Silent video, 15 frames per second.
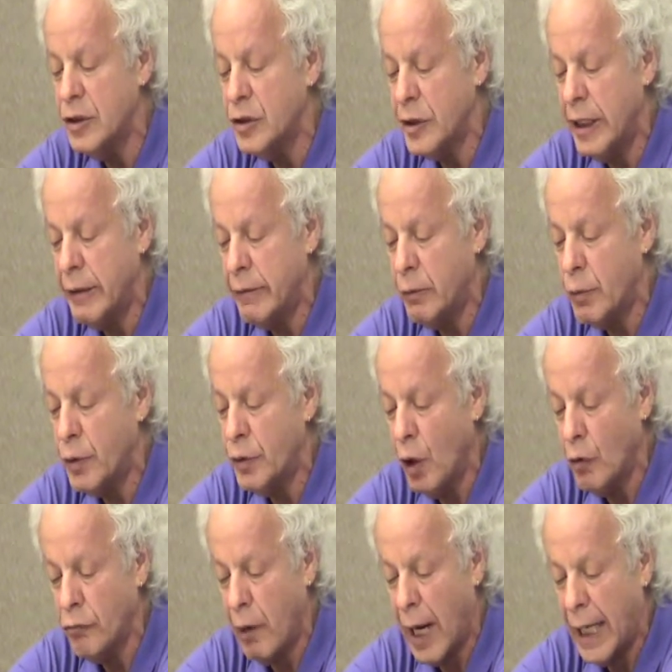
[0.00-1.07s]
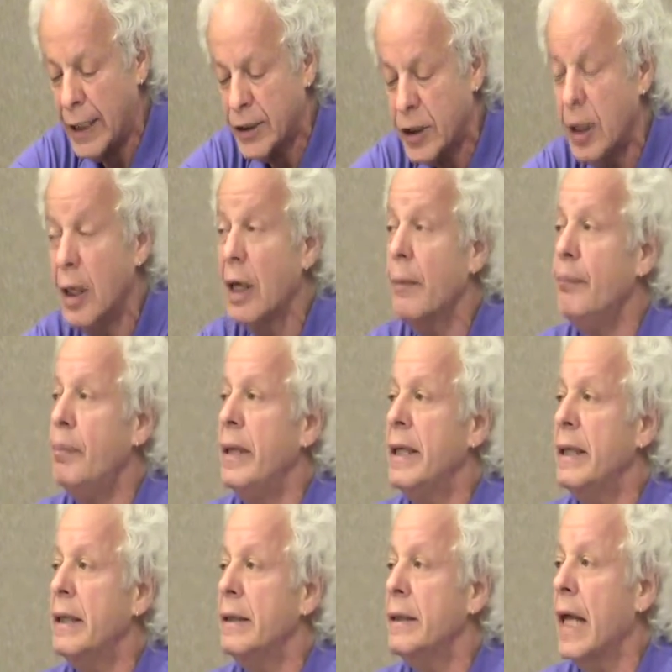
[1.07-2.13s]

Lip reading: secret with no rights, beaten